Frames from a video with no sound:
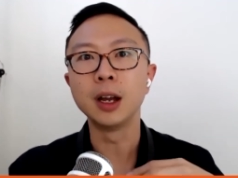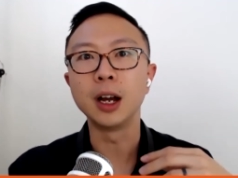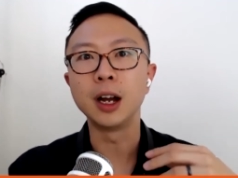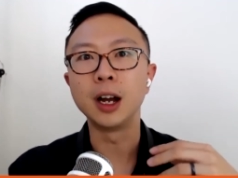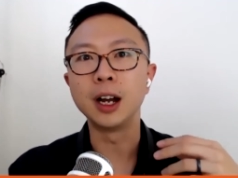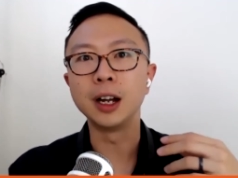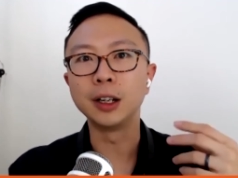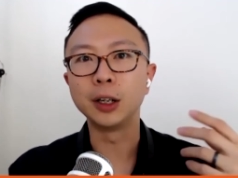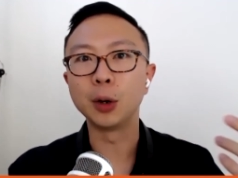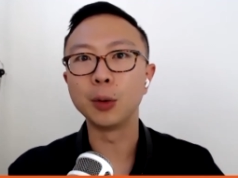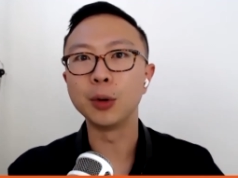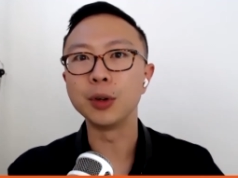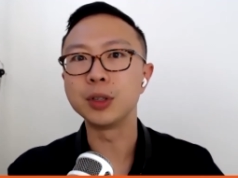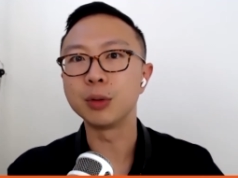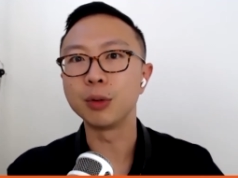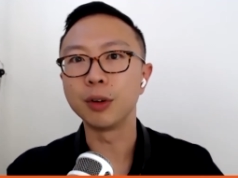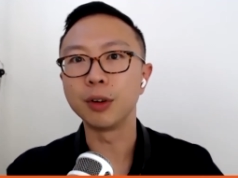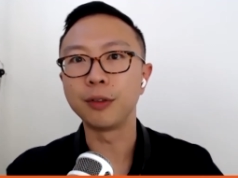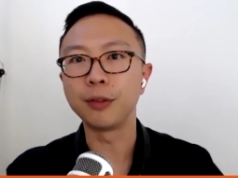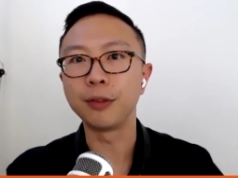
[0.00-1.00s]
going
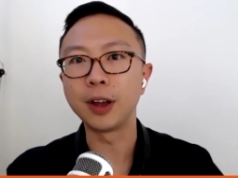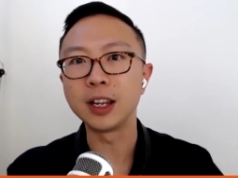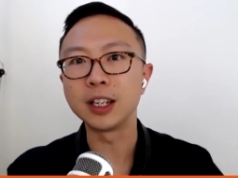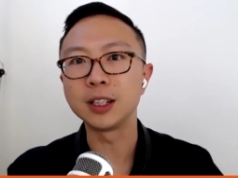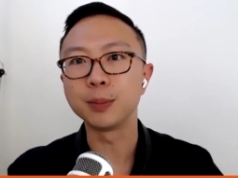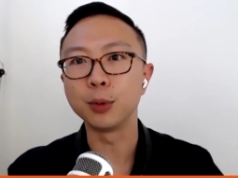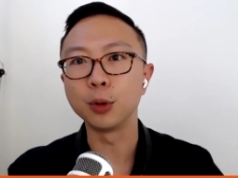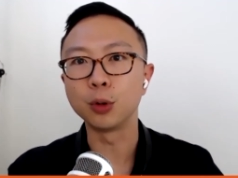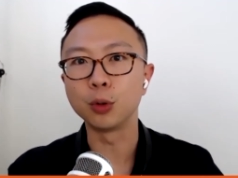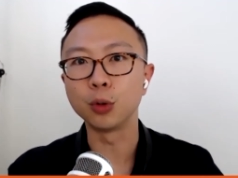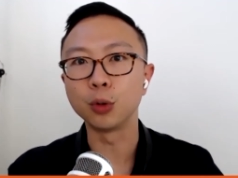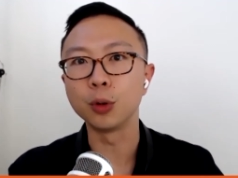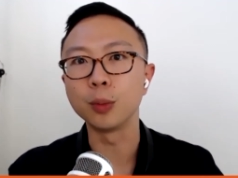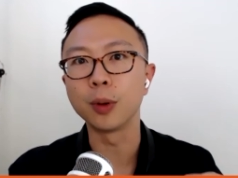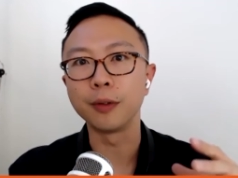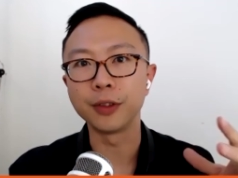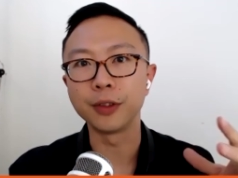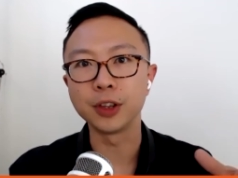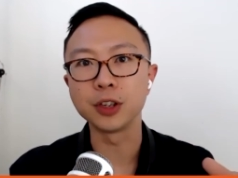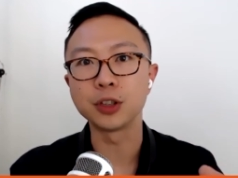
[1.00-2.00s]
to a Facebook group
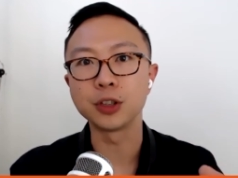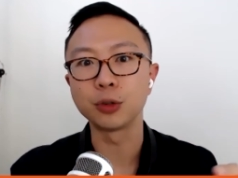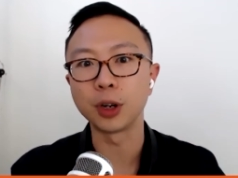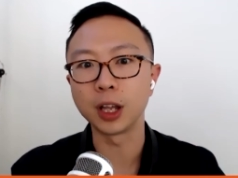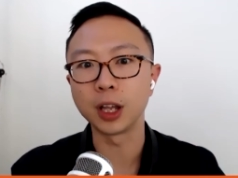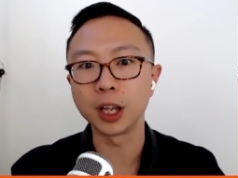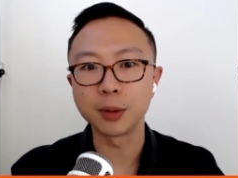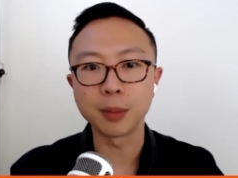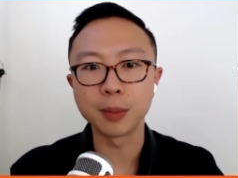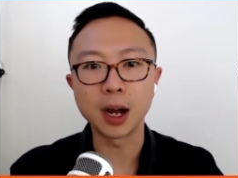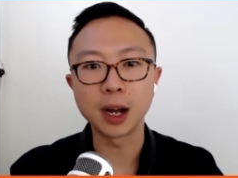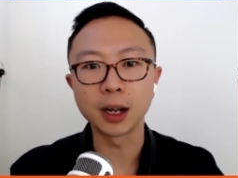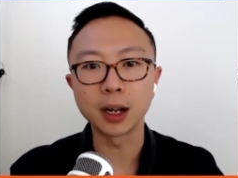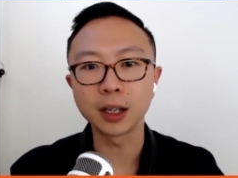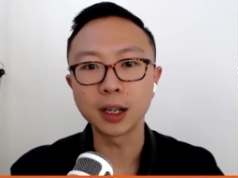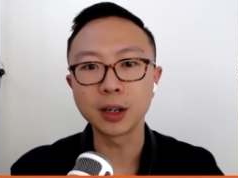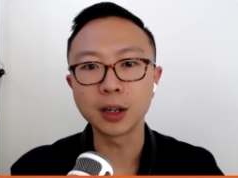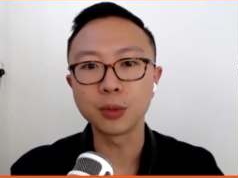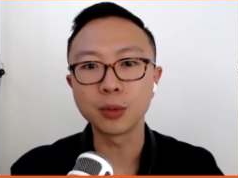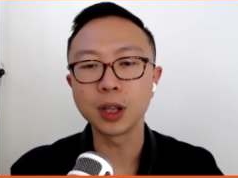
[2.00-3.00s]
of the Australian market
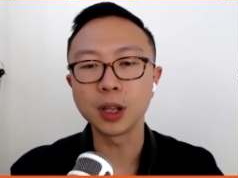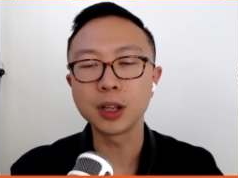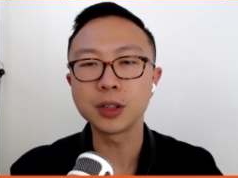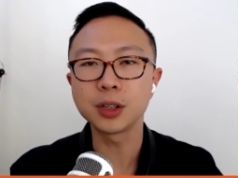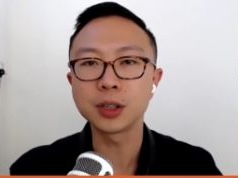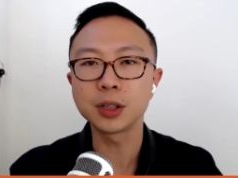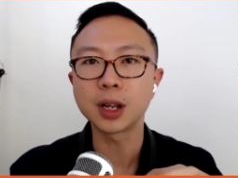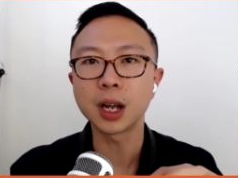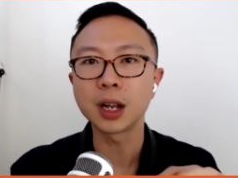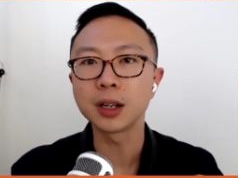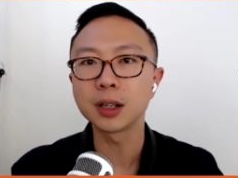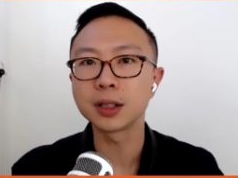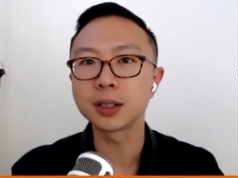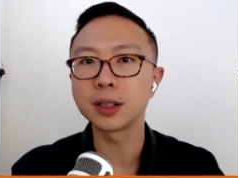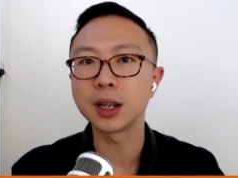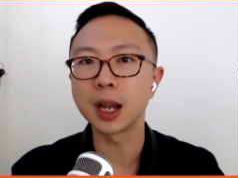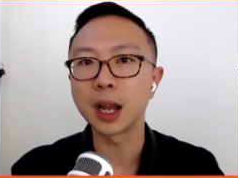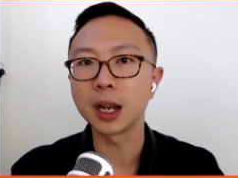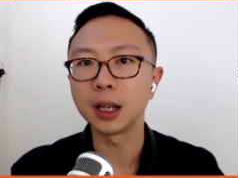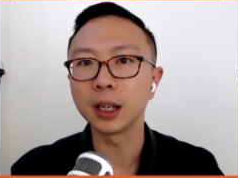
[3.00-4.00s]
and really just
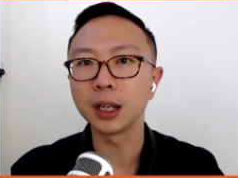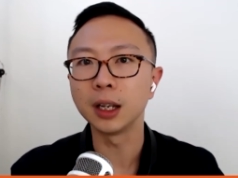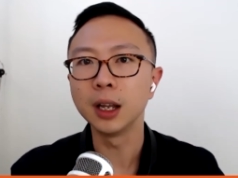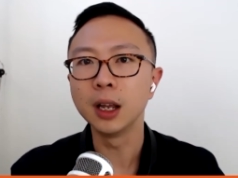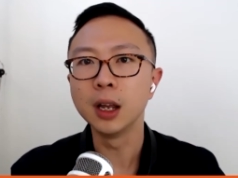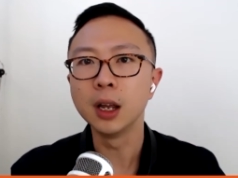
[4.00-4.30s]
understanding,